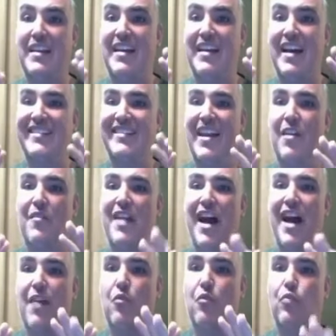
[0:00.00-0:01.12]
because they are
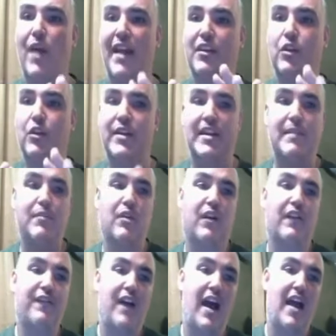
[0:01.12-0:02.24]
not regular
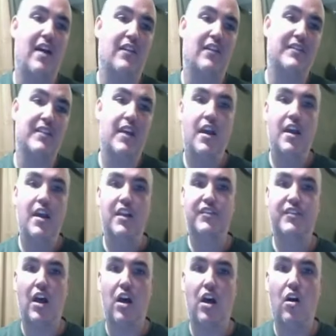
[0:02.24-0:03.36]
ebook files.
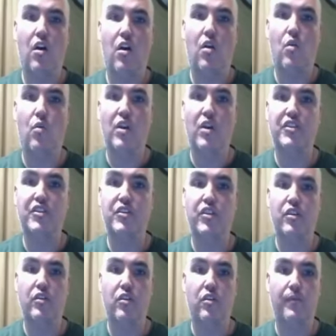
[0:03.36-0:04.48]
So what you
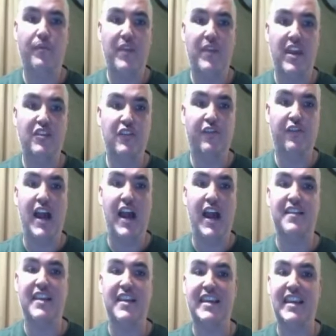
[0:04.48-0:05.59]
do is you
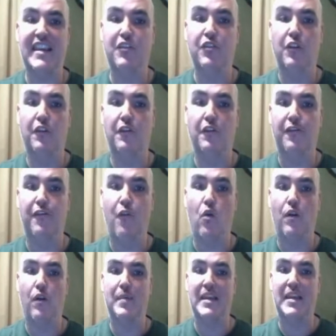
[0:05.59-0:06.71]
find the Kindle
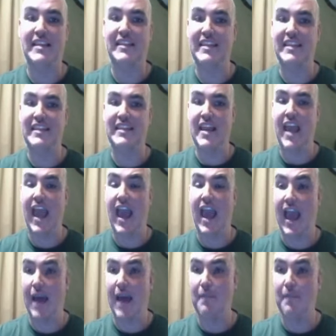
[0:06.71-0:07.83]
for PC
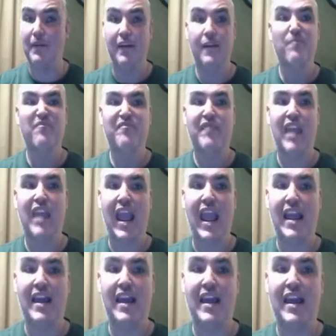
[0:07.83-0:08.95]
app
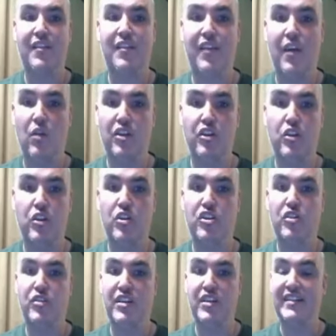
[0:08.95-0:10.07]
and then what you do
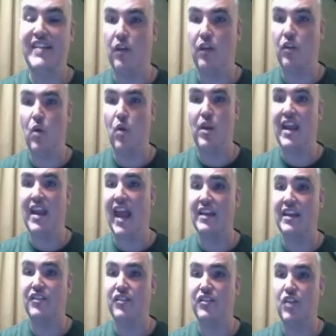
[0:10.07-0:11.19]
is you just download it
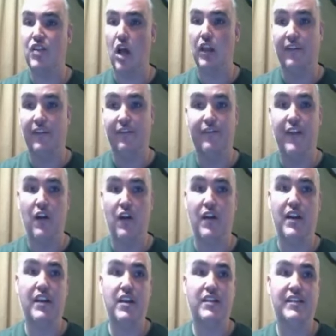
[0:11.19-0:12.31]
and install it.
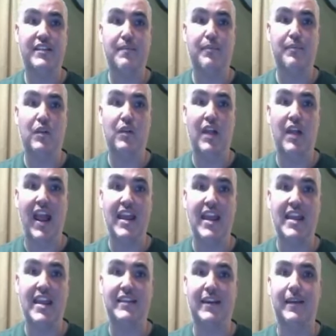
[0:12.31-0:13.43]
Very simple and
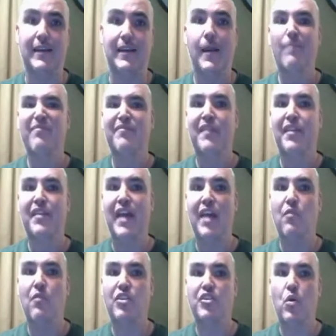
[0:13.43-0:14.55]
easy.
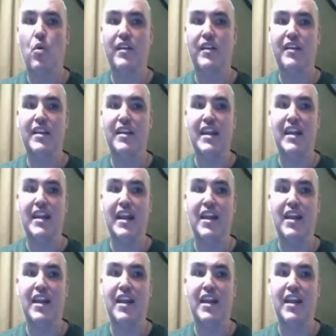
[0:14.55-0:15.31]
Then what you're going to need